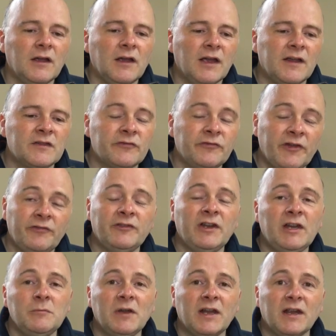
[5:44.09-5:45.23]
is
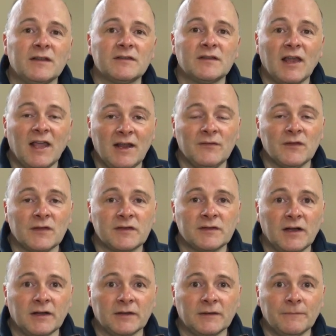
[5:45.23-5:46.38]
15 minutes in the
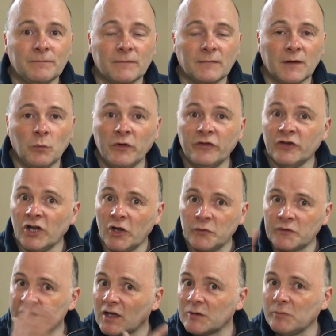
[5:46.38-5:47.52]
sun with no
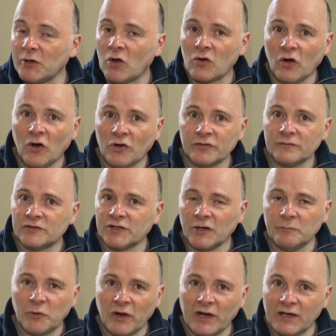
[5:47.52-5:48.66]
sunblock on.
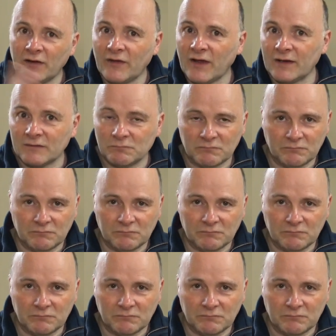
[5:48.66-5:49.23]
Don't put any of that,